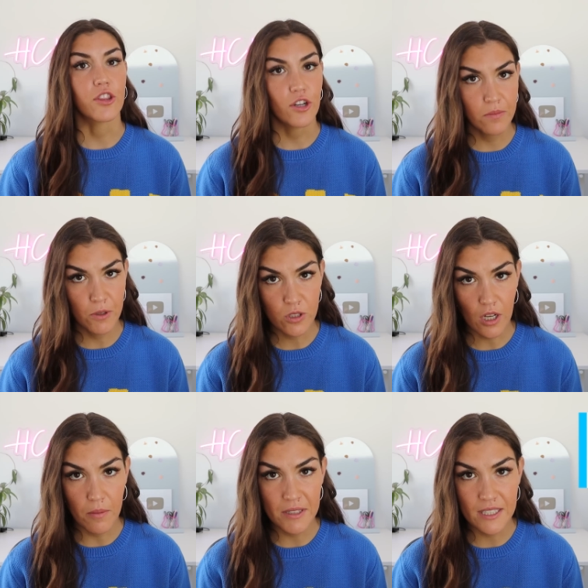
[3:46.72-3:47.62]
The third most
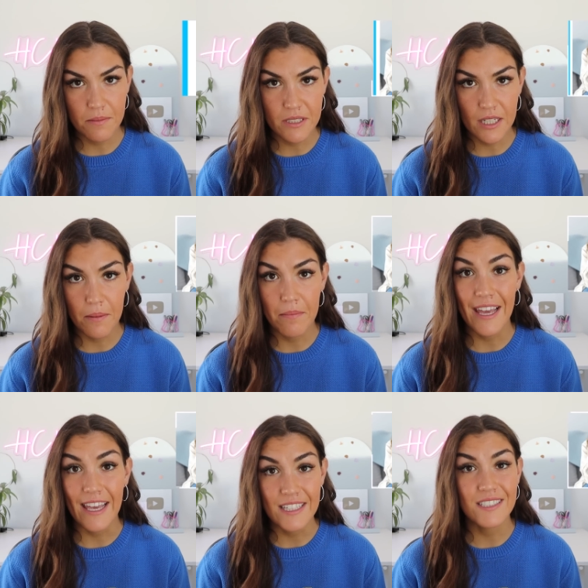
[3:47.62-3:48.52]
common symptom
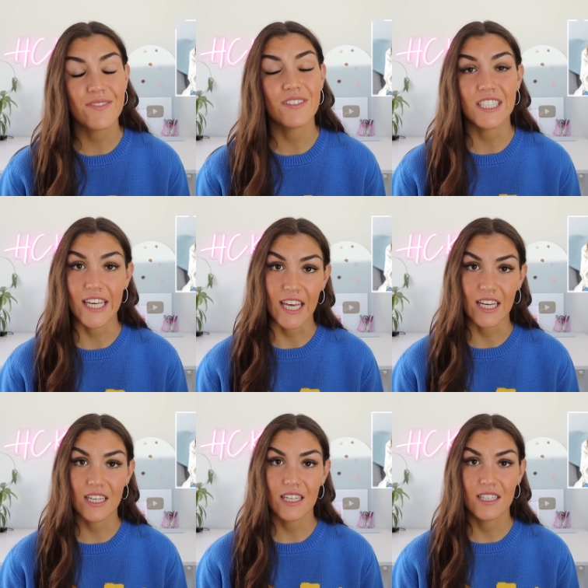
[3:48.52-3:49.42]
is
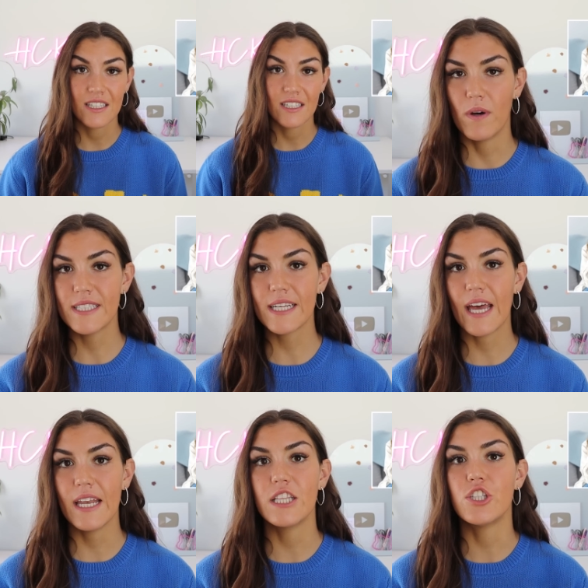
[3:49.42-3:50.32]
fatigue. Once
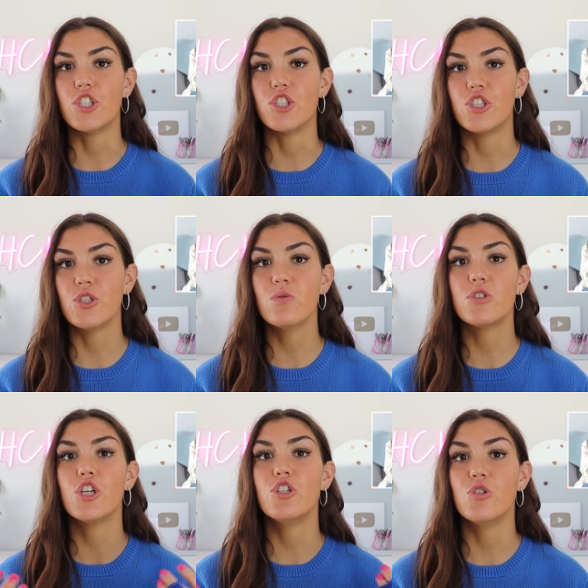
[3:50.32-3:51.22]
again, this is due
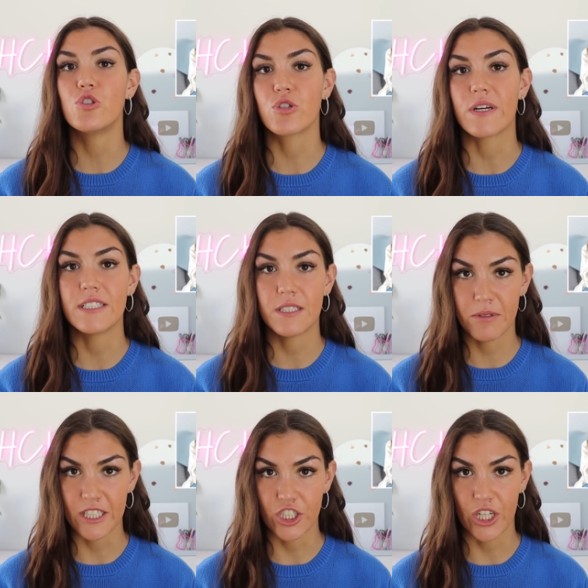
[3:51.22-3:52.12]
to nutrient
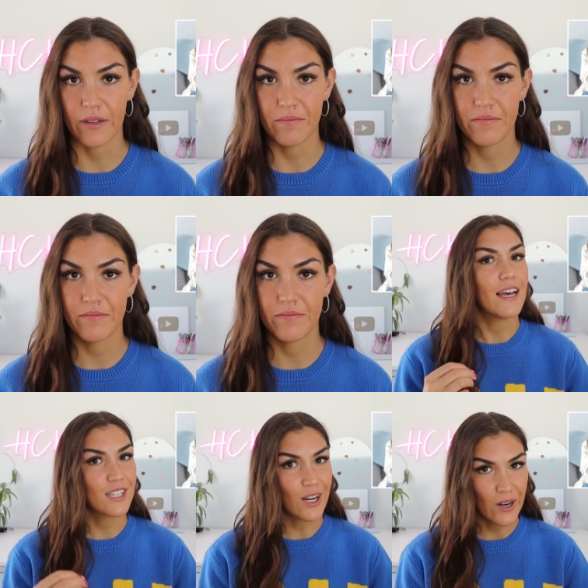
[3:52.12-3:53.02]
depletion.
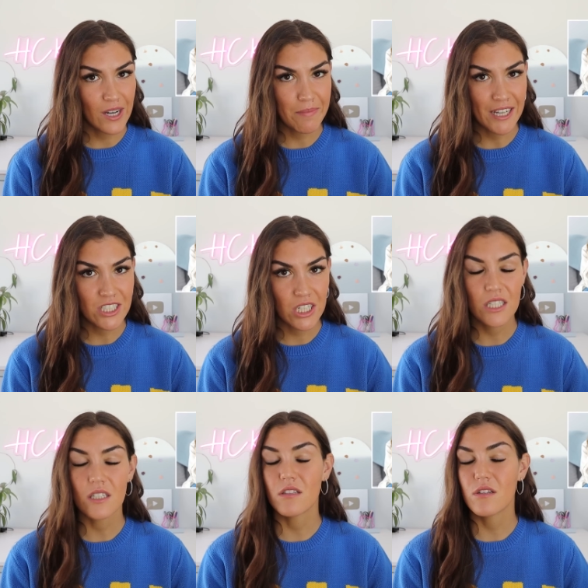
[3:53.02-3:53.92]
As I already
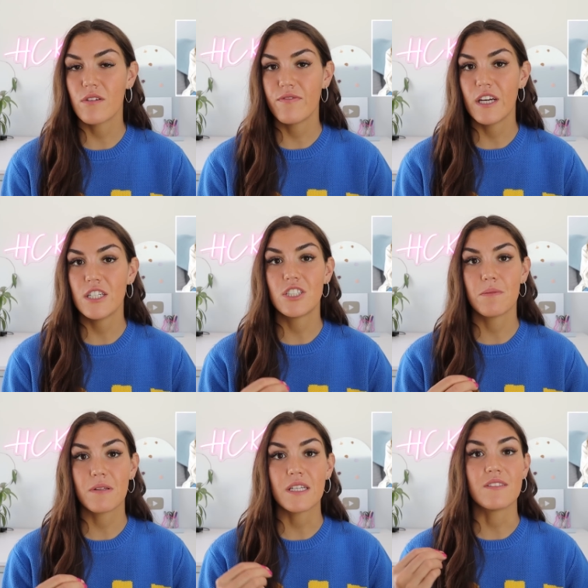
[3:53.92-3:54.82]
mentioned, glucophage
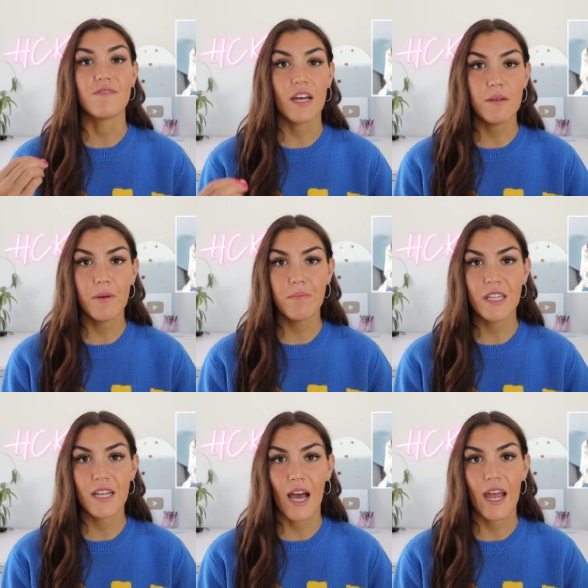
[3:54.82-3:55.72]
depletes vitamin
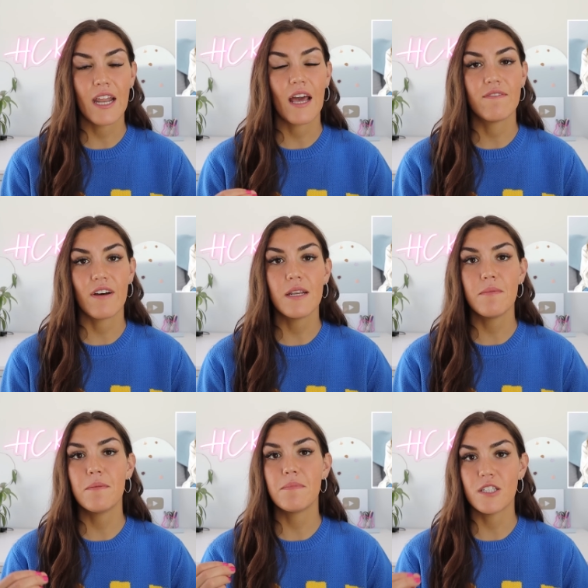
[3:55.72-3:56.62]
B9 and
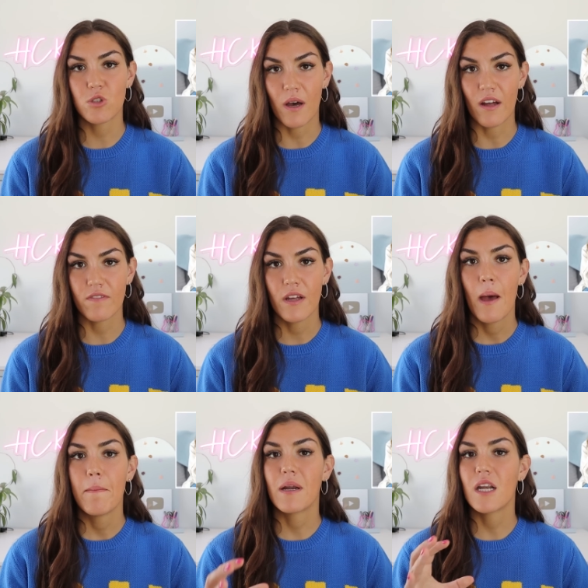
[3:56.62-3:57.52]
vitamin B12,
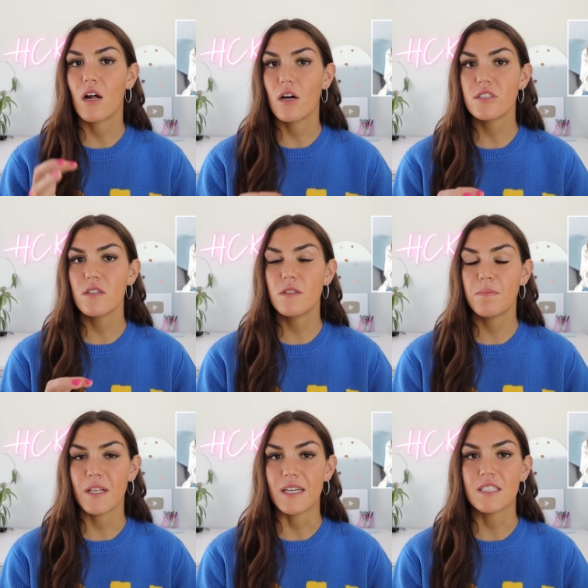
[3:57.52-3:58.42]
but it also
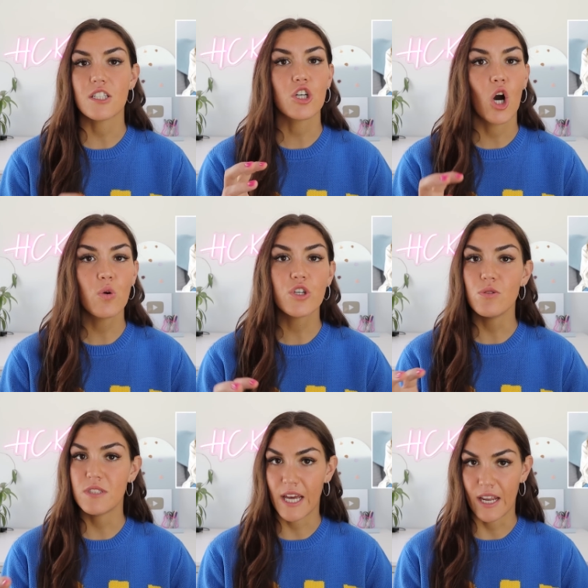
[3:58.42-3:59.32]
depletes
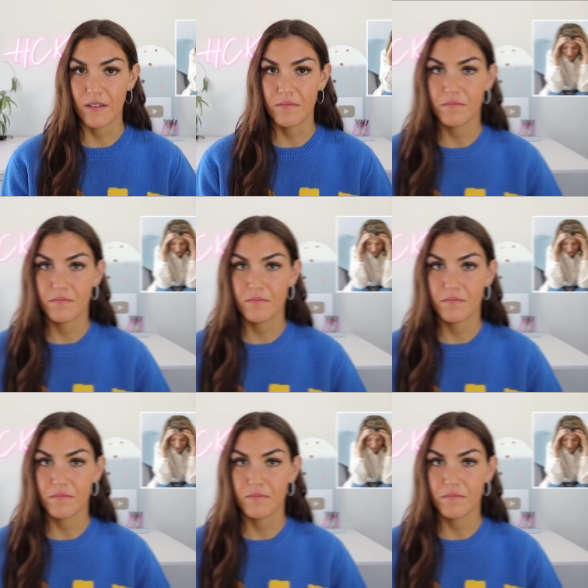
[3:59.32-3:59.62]
CoQ10.